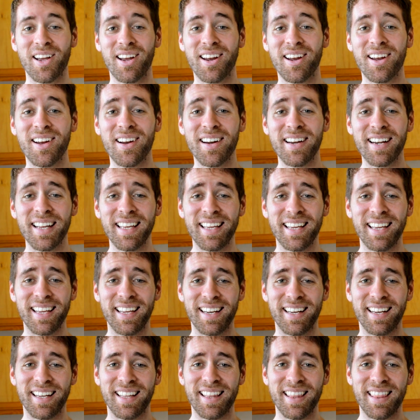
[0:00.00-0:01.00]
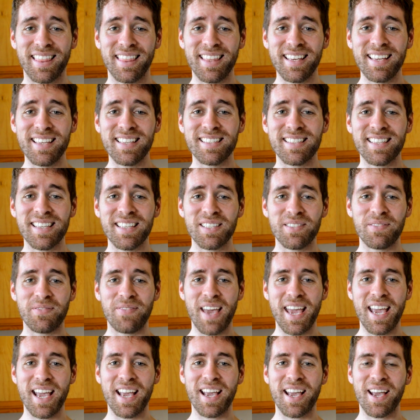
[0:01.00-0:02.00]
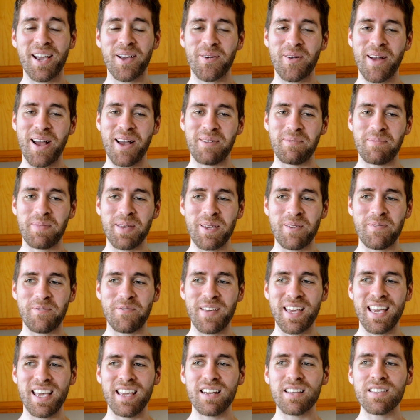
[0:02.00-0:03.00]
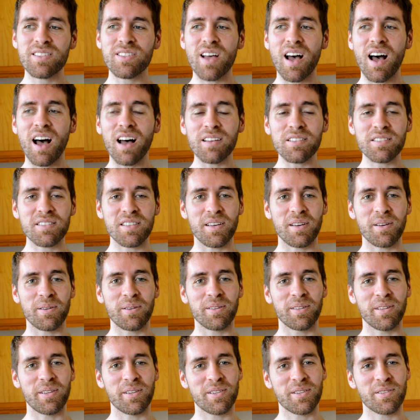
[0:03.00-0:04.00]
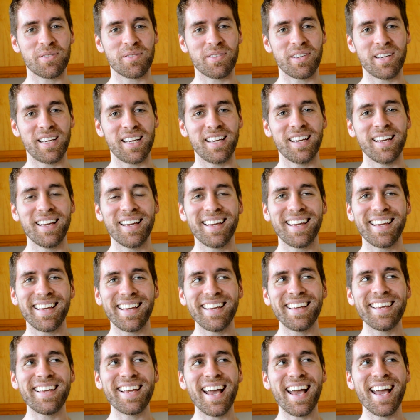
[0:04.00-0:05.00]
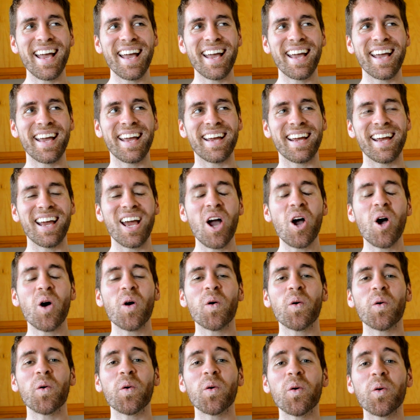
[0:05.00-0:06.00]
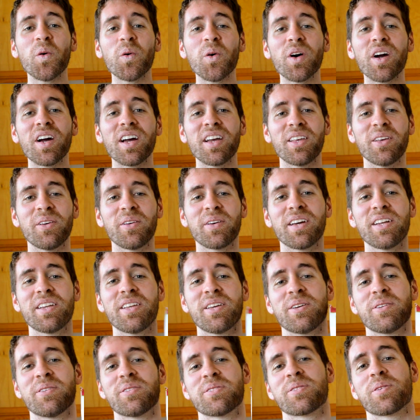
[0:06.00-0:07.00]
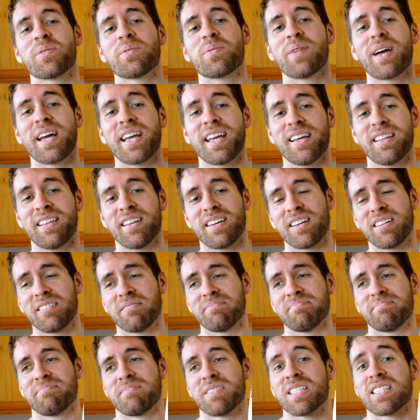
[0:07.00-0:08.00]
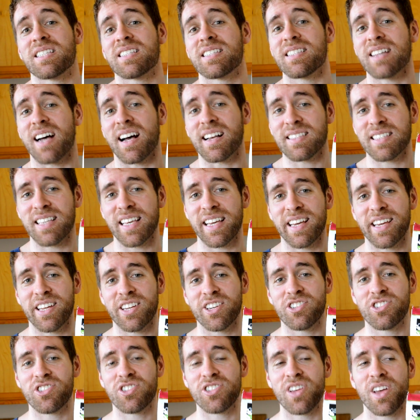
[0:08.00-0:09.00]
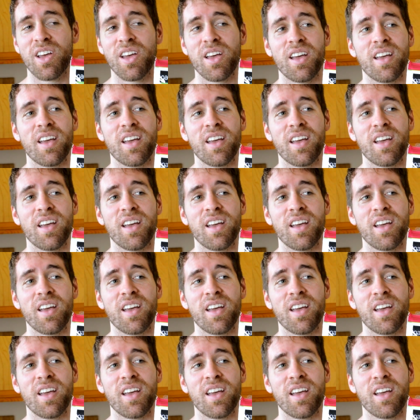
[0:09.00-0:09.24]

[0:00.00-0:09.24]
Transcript: Gardein. This is fake ground beef. It is also gluten-free. Yay! Or you can use regular sausage,